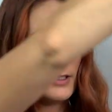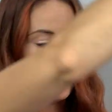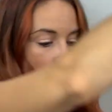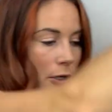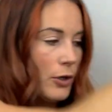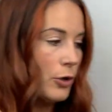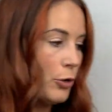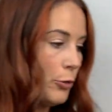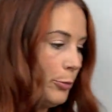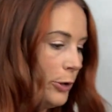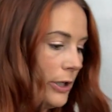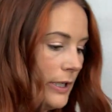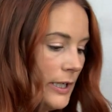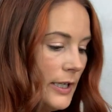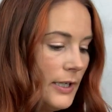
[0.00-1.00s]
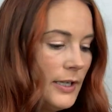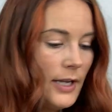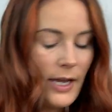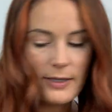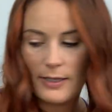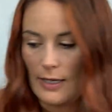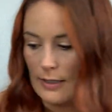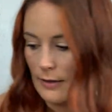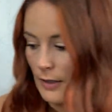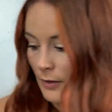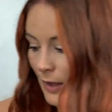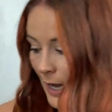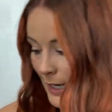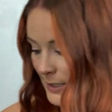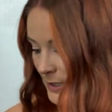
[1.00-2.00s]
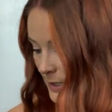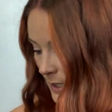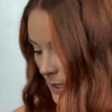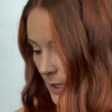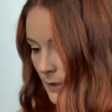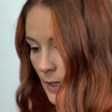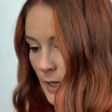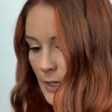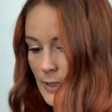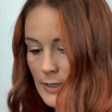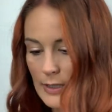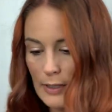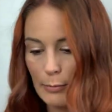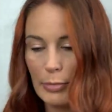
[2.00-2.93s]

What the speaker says: So pretty. And then the last thing is the